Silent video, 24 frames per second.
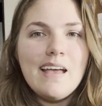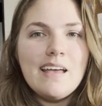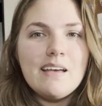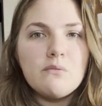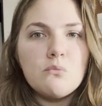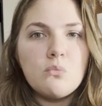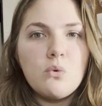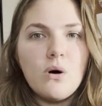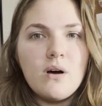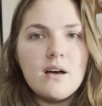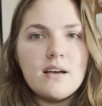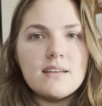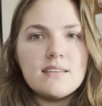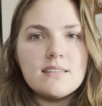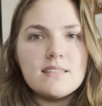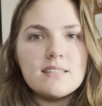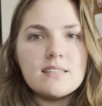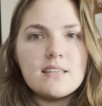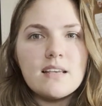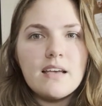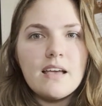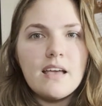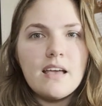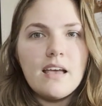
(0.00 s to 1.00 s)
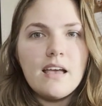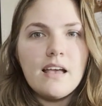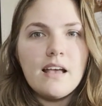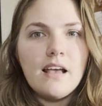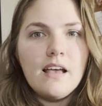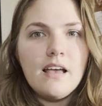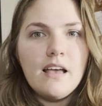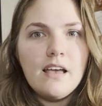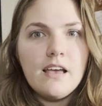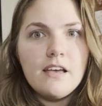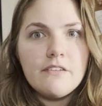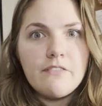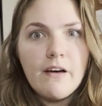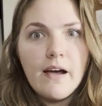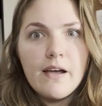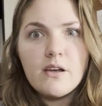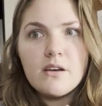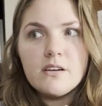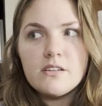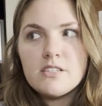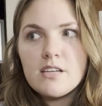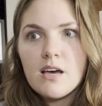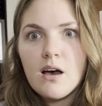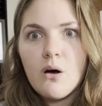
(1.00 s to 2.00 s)
was if I
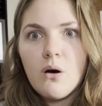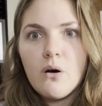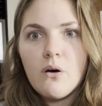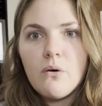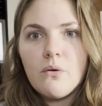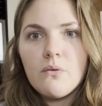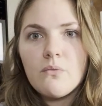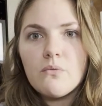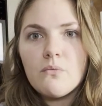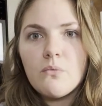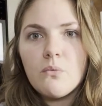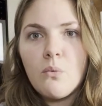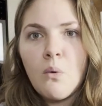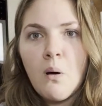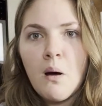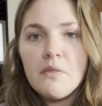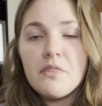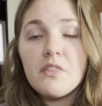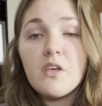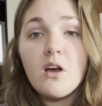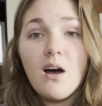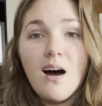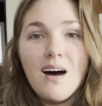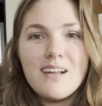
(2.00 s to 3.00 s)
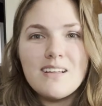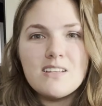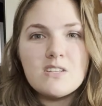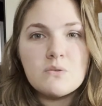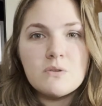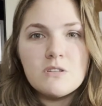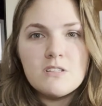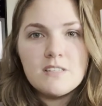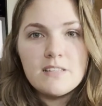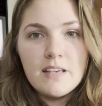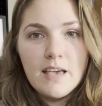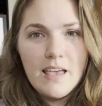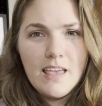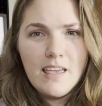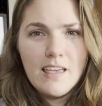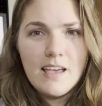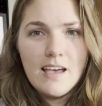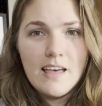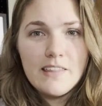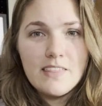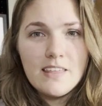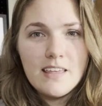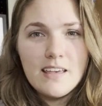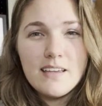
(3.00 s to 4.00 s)
could tell what the goddess was saying
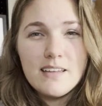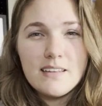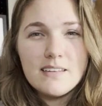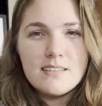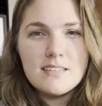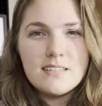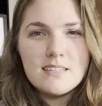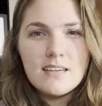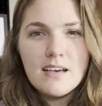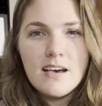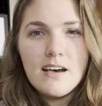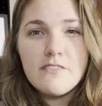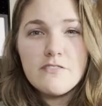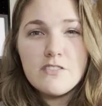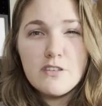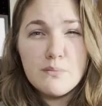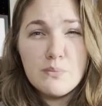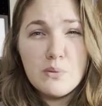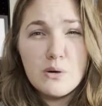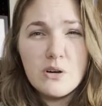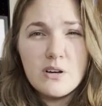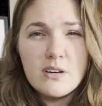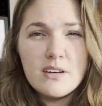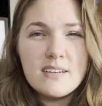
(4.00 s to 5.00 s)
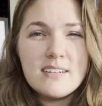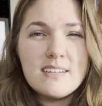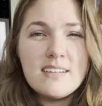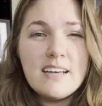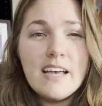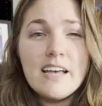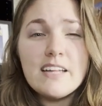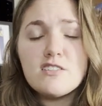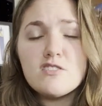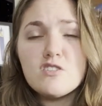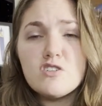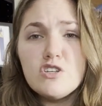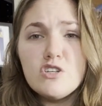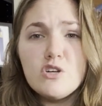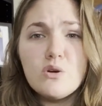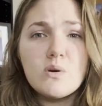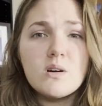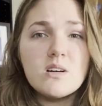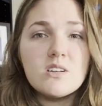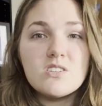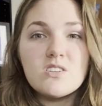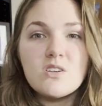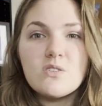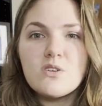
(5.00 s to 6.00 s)
at the end of the book. It's
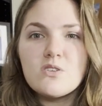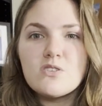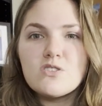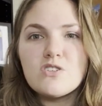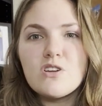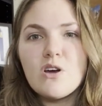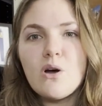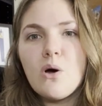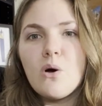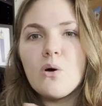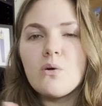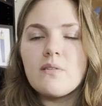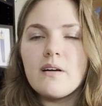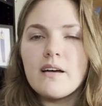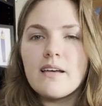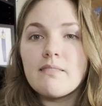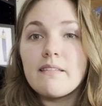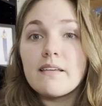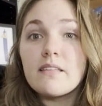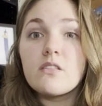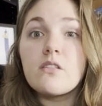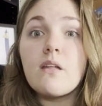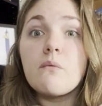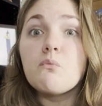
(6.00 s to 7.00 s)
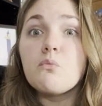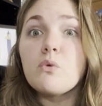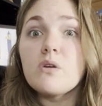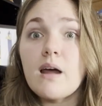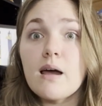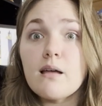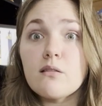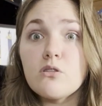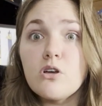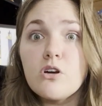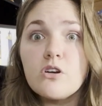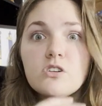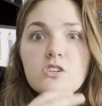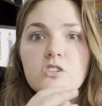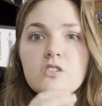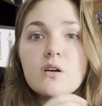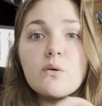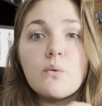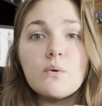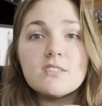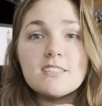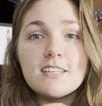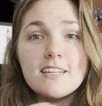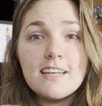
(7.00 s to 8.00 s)
newer, so there's no, like, when I looked, there
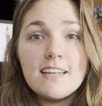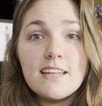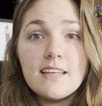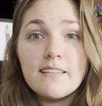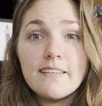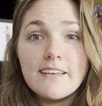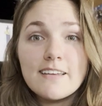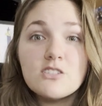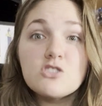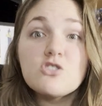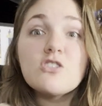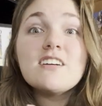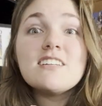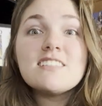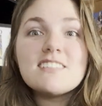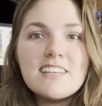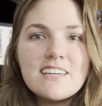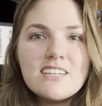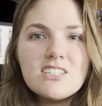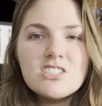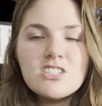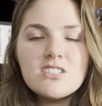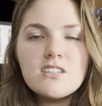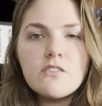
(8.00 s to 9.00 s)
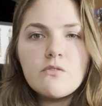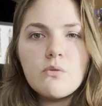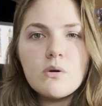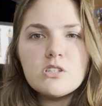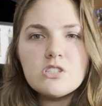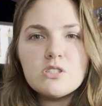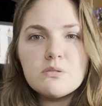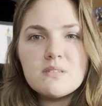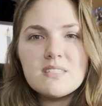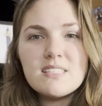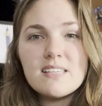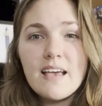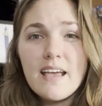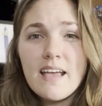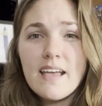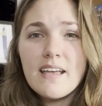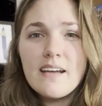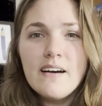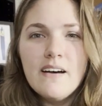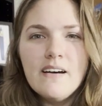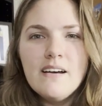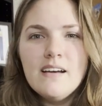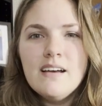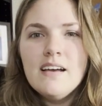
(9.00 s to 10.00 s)
wasn't any, like, translation of what she was saying.
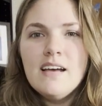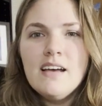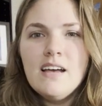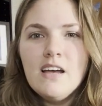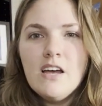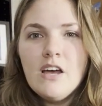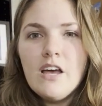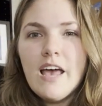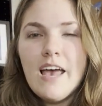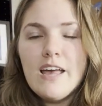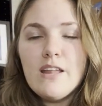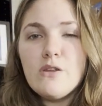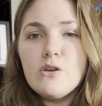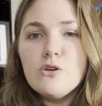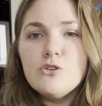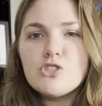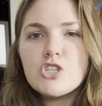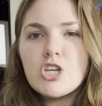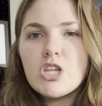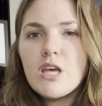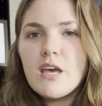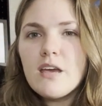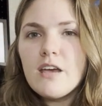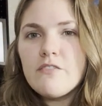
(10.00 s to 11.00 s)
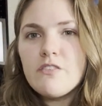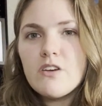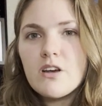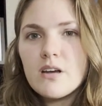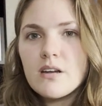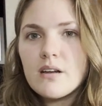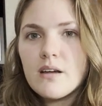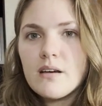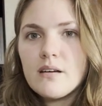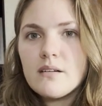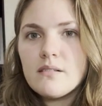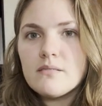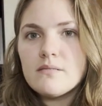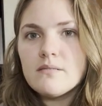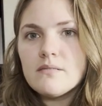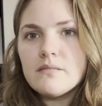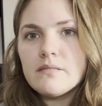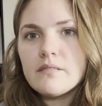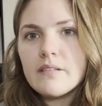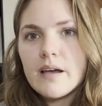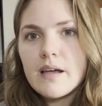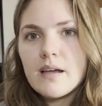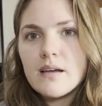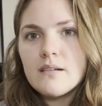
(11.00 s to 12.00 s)
And usually if you're gonna,
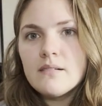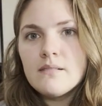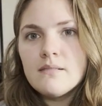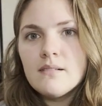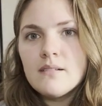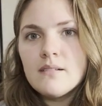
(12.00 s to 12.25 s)
like,